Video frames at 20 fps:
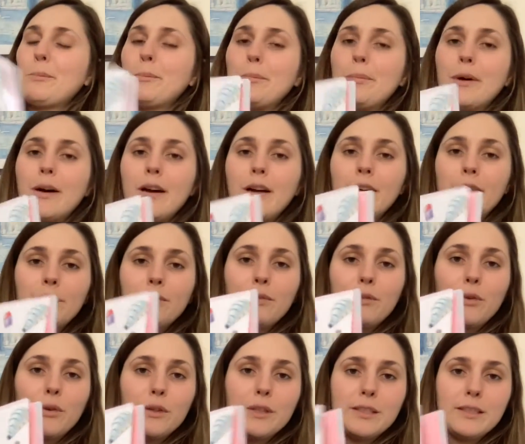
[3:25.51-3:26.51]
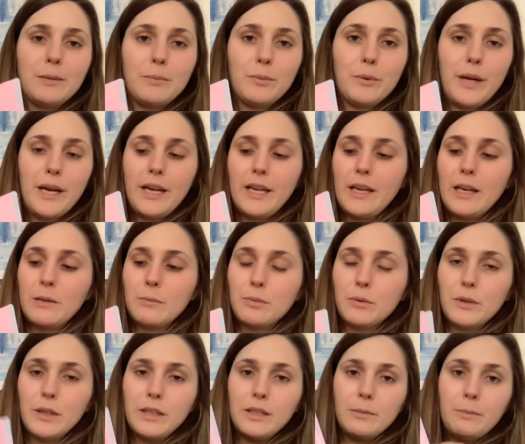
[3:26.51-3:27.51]
but for separating and
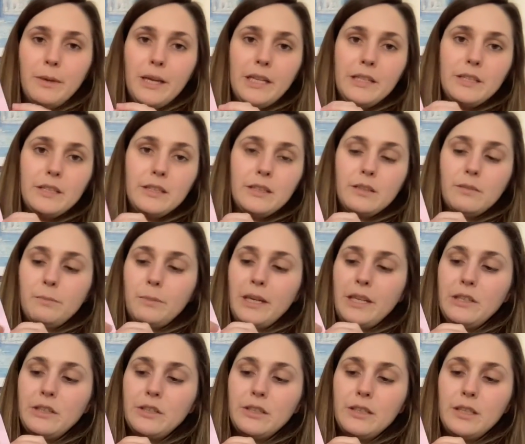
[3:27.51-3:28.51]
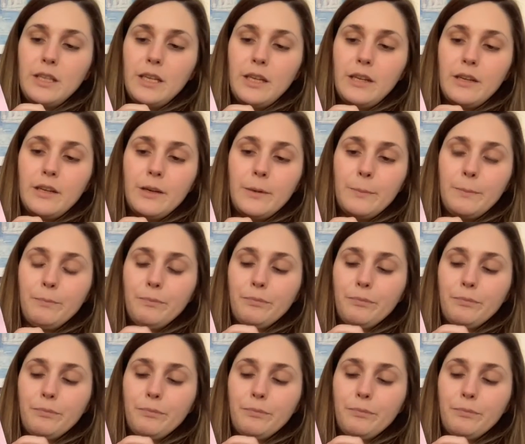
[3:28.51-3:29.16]
putting the pages here,